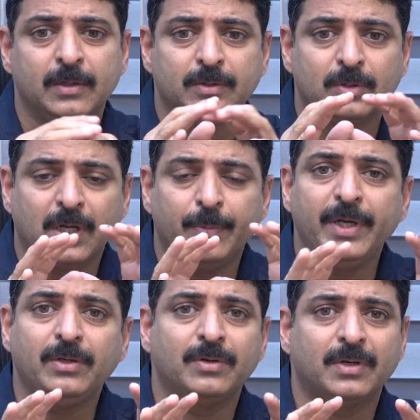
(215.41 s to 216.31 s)
So
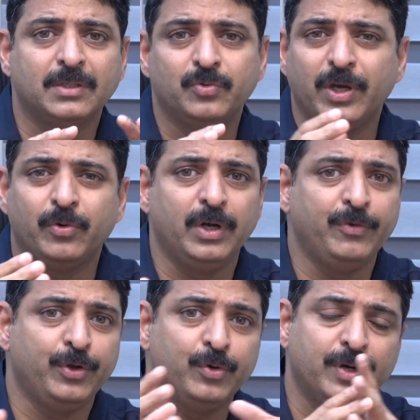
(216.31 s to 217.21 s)
coming to drugs, we have
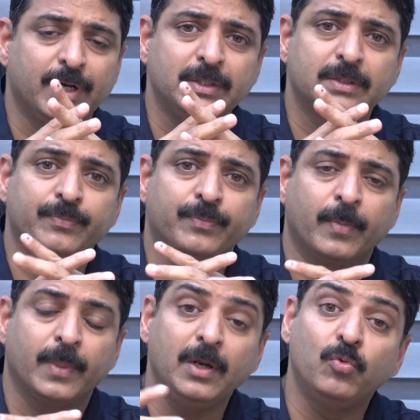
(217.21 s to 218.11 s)
only few drugs.
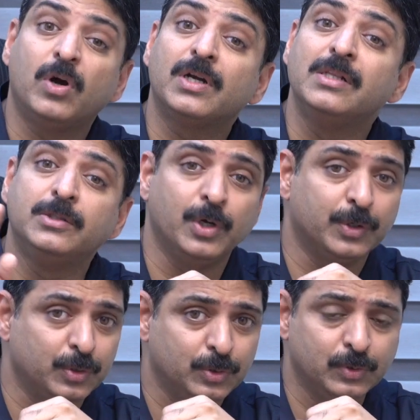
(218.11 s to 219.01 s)
Then what else you
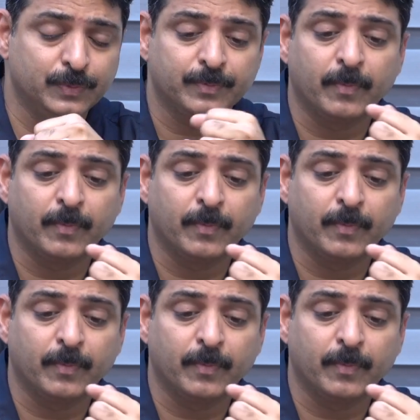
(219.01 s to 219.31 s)
have to do?